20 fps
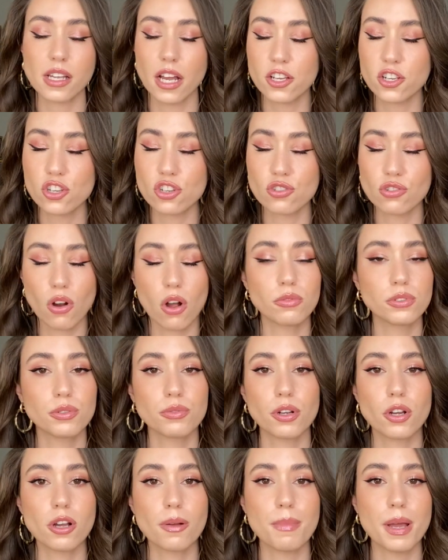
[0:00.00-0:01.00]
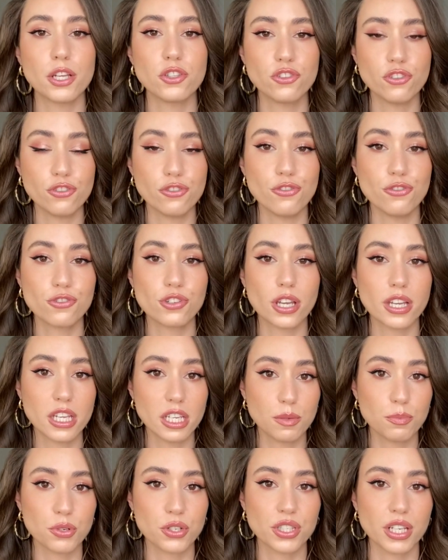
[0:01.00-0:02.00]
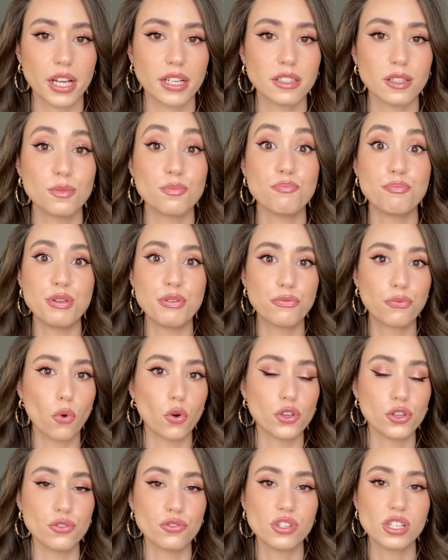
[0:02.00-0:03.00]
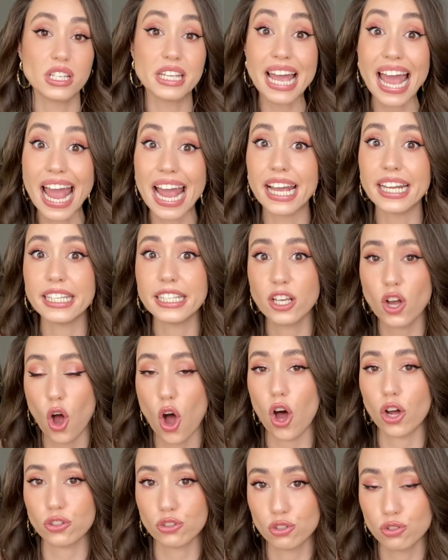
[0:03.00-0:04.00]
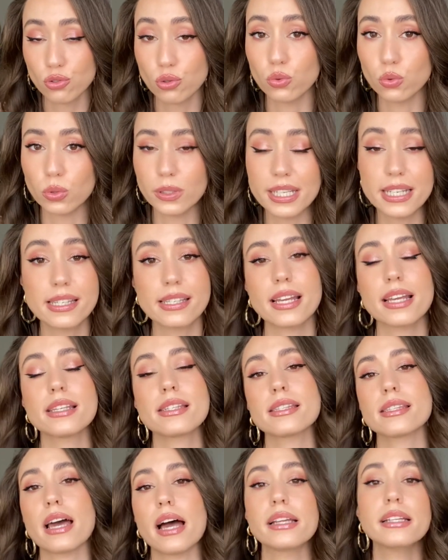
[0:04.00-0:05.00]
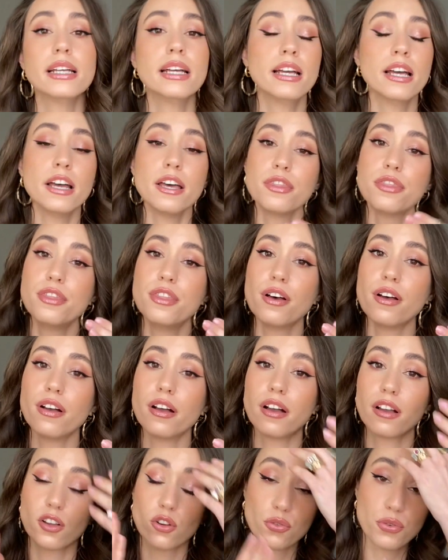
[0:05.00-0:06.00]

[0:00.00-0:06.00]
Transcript: I strongly recommend you use a heat protectant before using any hot tool. He says that the